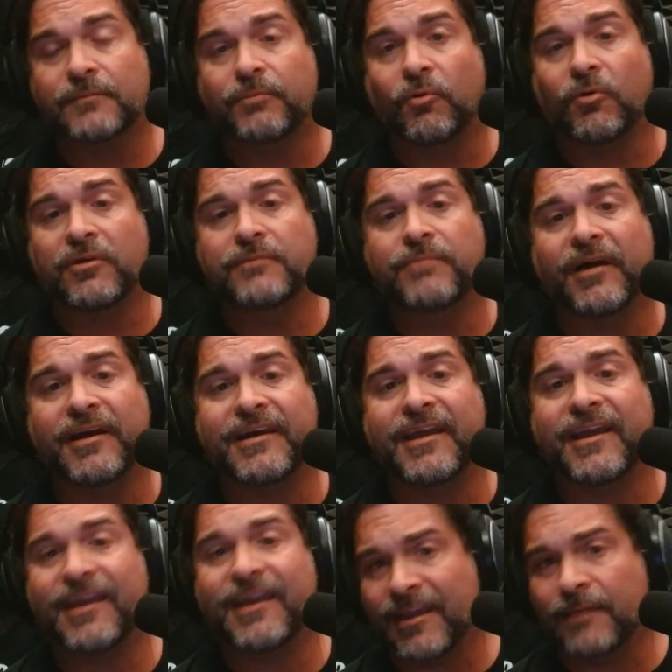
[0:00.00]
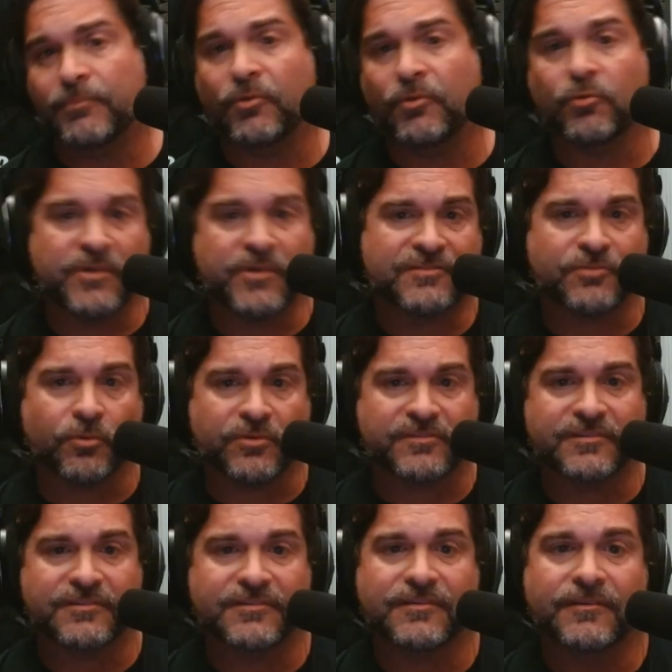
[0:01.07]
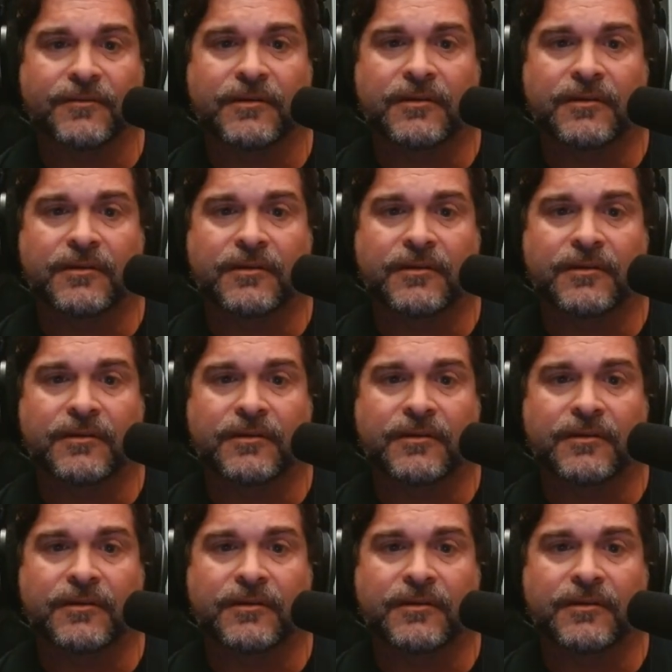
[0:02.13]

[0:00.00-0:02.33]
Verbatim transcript: supported by ample resources,